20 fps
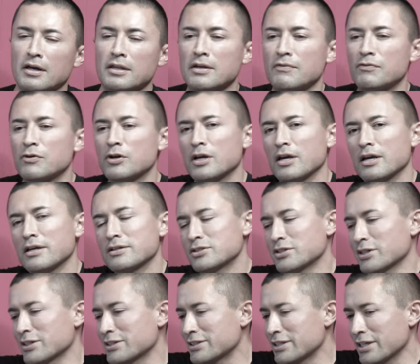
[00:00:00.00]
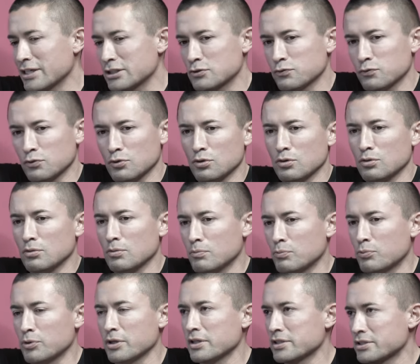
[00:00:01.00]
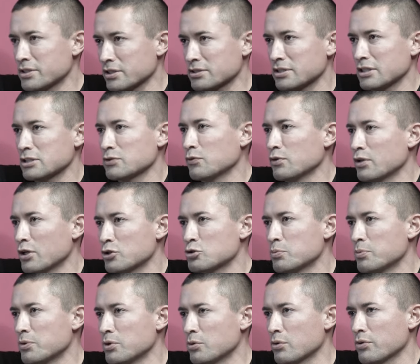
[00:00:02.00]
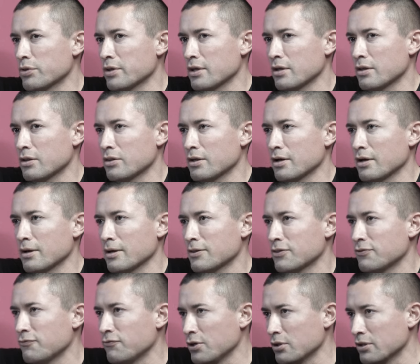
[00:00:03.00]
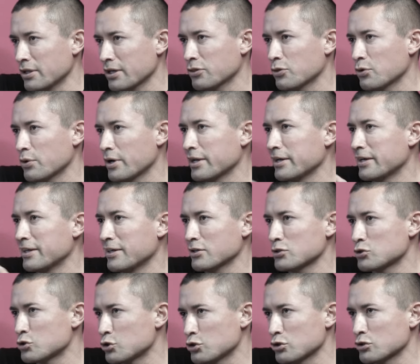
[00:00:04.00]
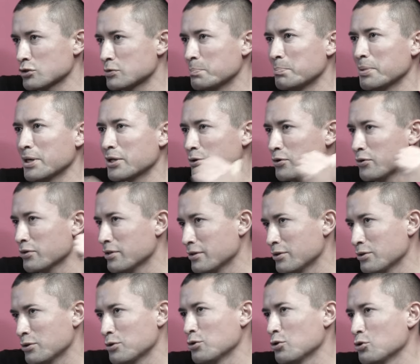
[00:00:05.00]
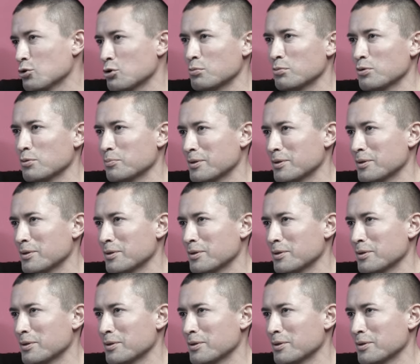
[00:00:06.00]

And every successful, really successful entrepreneur, they, I feel like their ideas are just better than the normal